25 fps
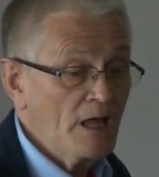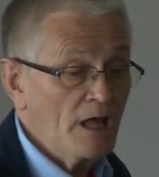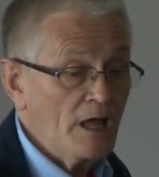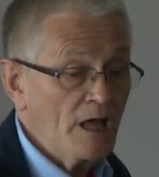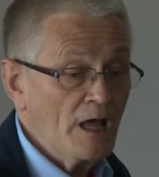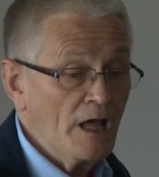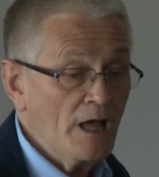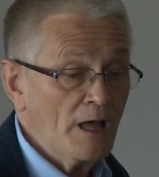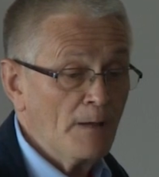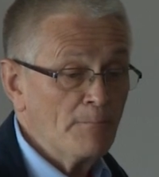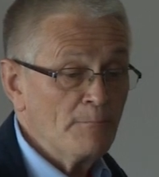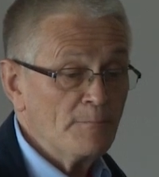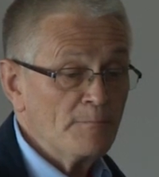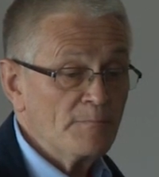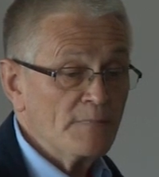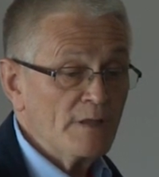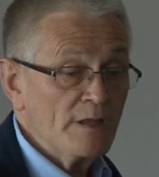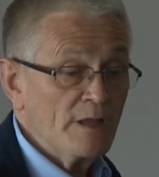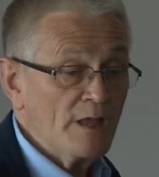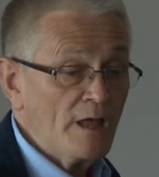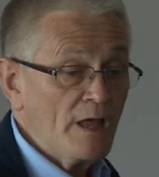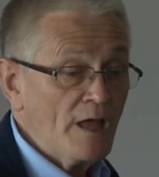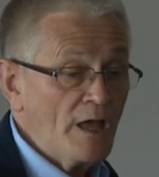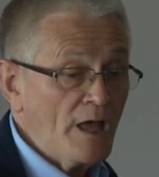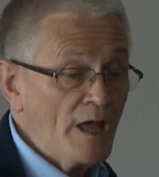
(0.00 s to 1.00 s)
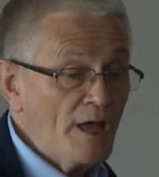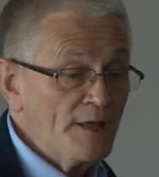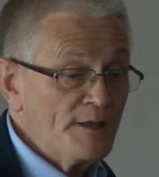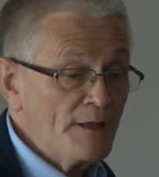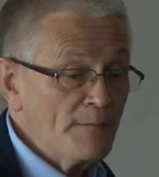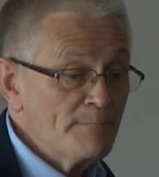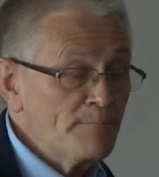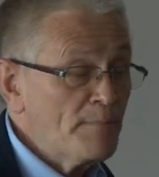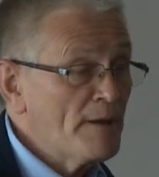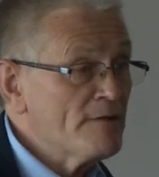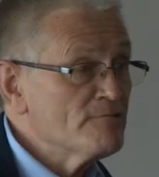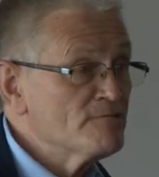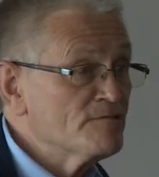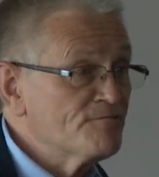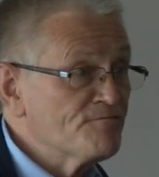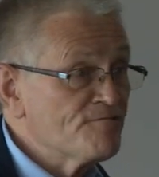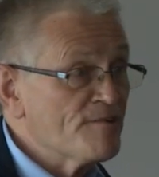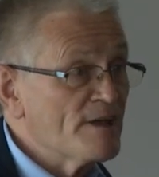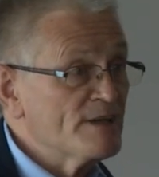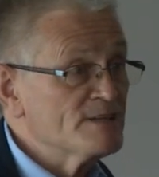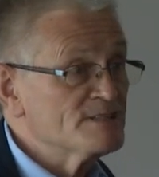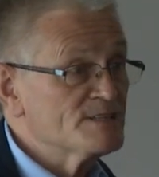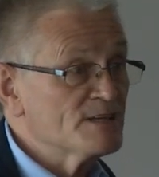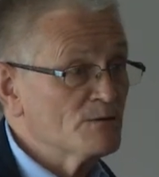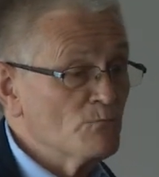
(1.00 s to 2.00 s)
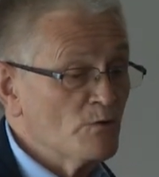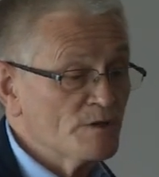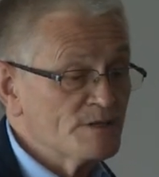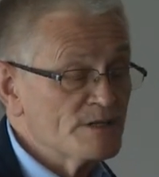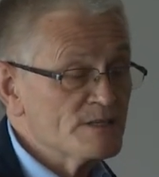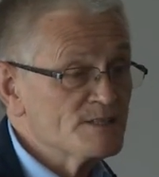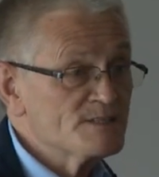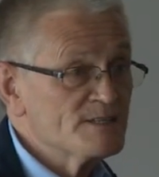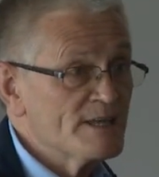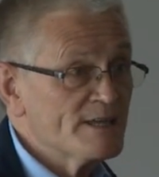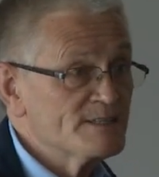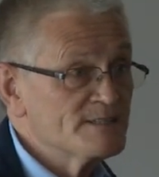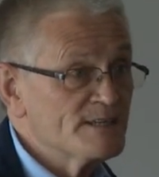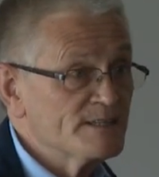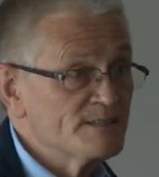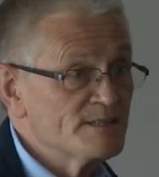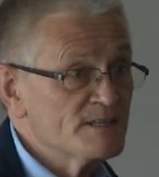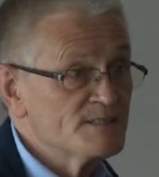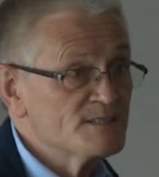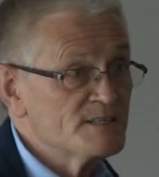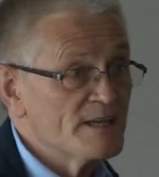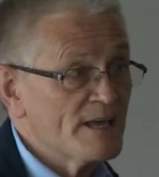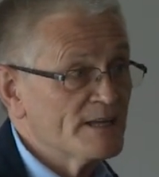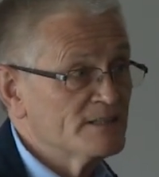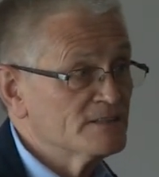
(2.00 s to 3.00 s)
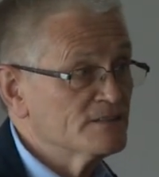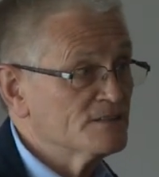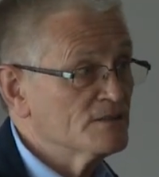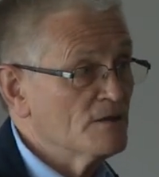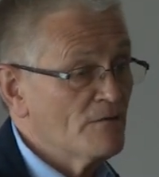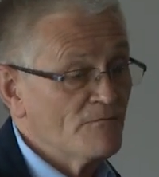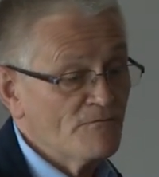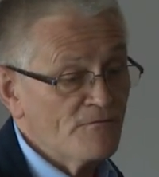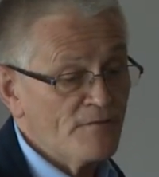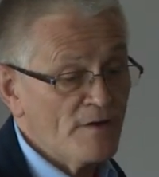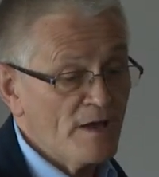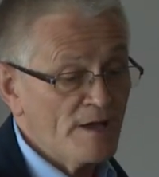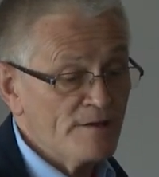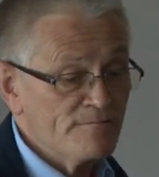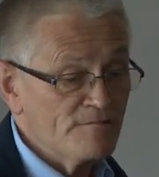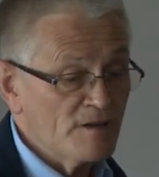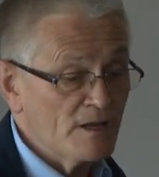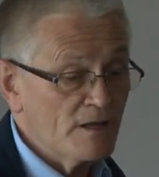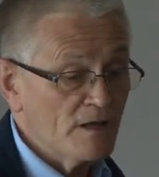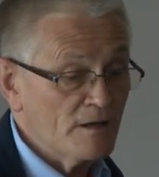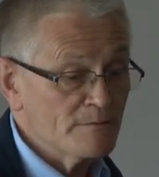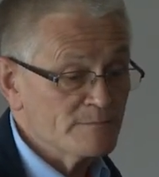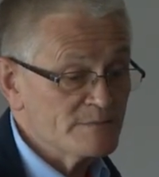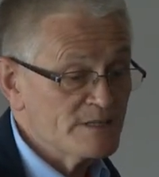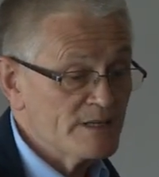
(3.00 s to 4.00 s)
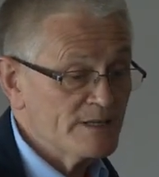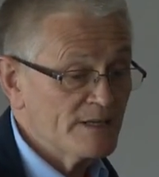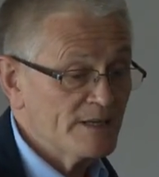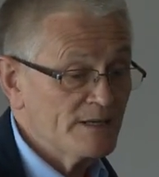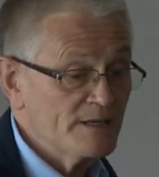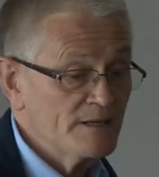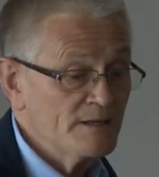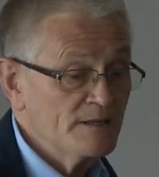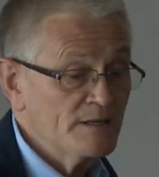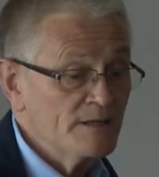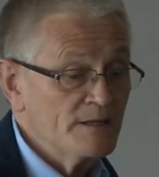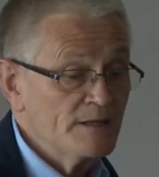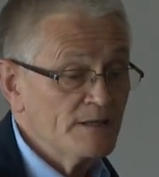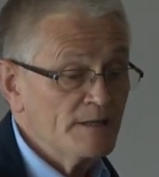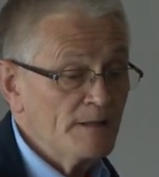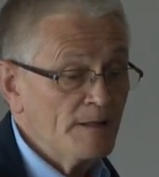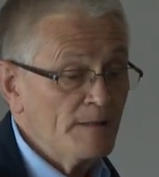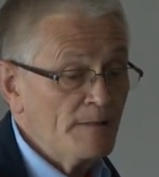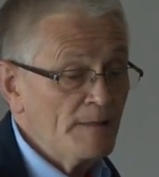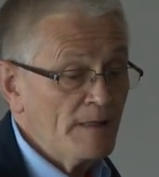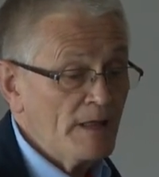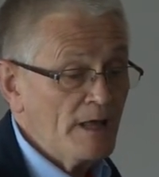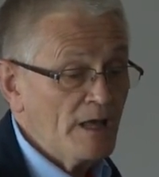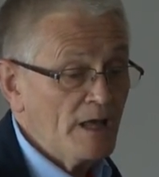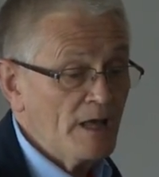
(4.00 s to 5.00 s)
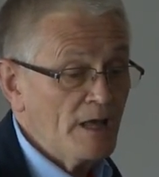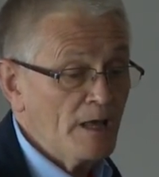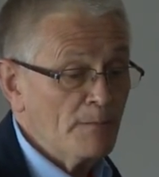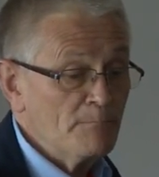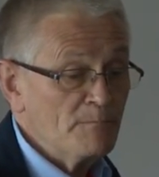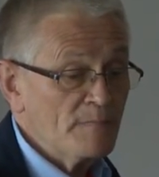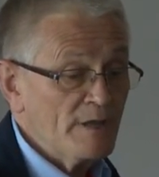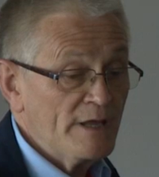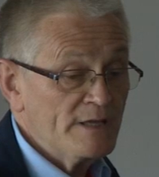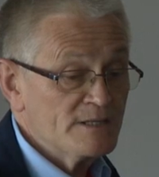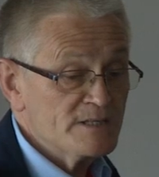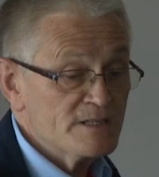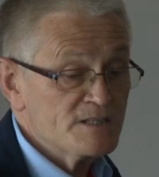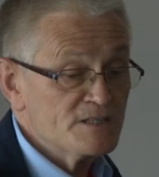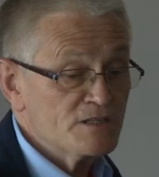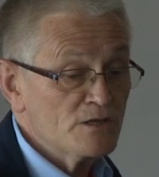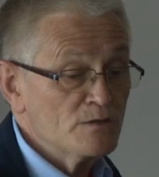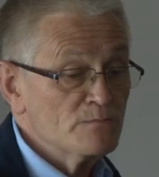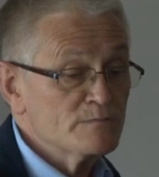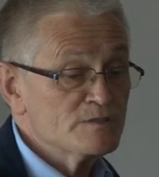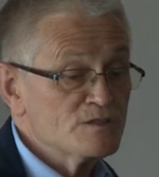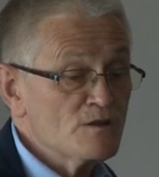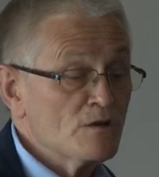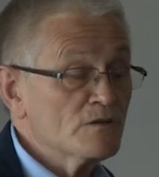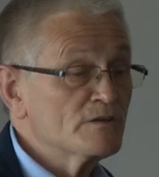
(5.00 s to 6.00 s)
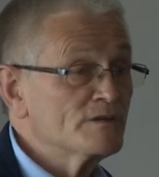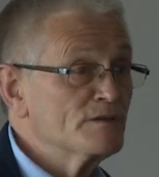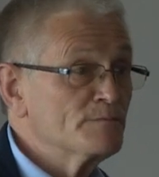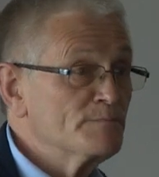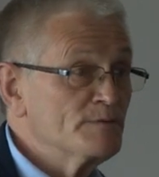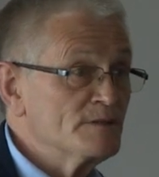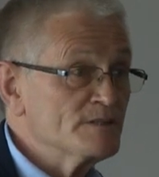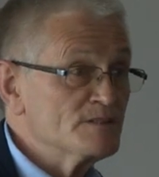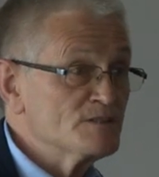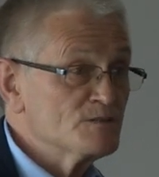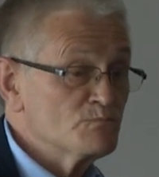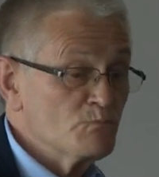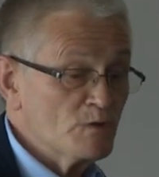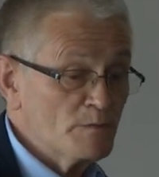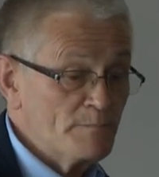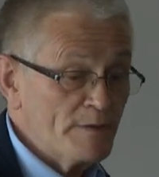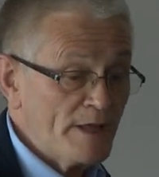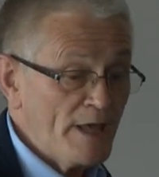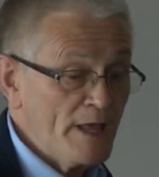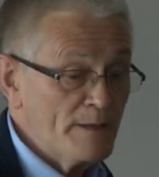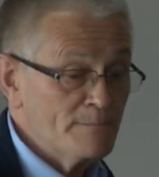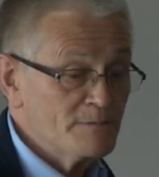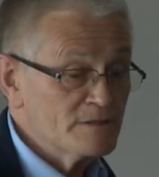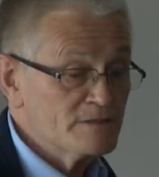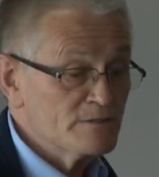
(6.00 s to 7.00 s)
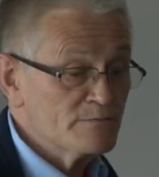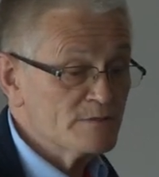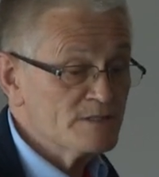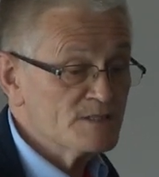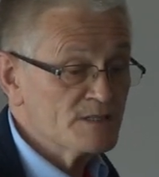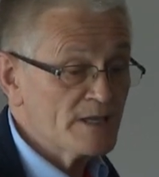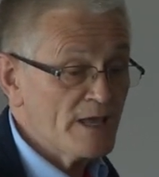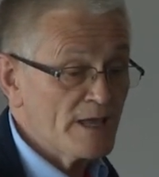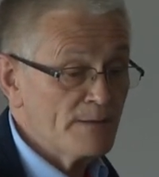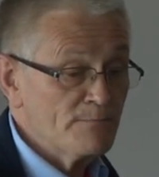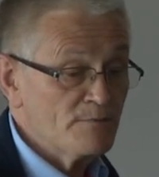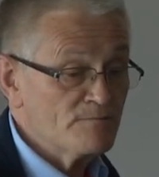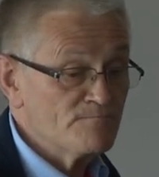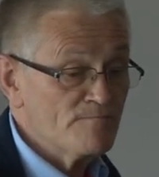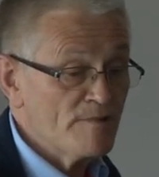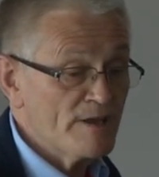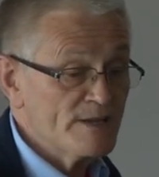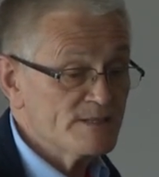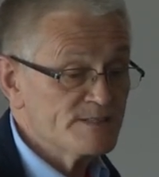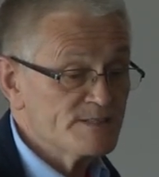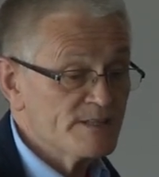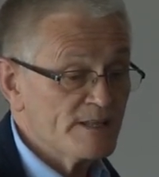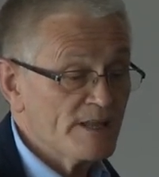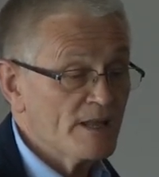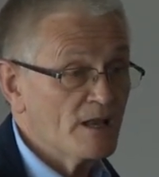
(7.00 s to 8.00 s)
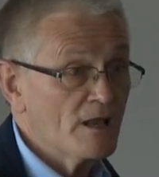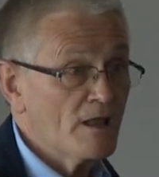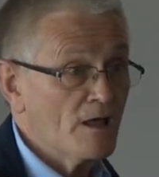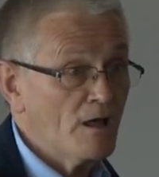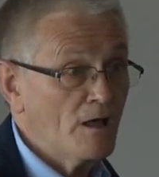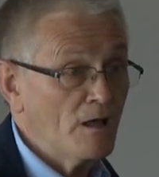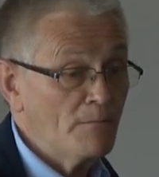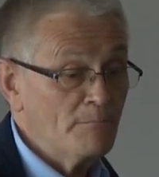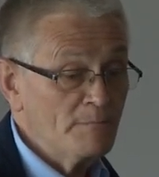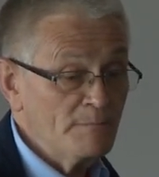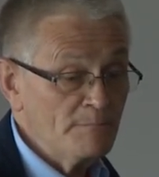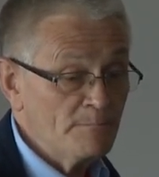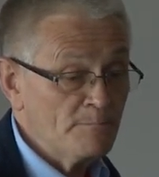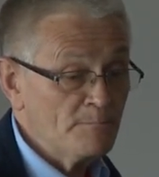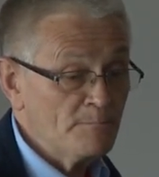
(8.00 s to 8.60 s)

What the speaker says: And I'm paraphrasing what it says in the section on fire alarms here. It assumes occupants will be able to escape and raise the alarm.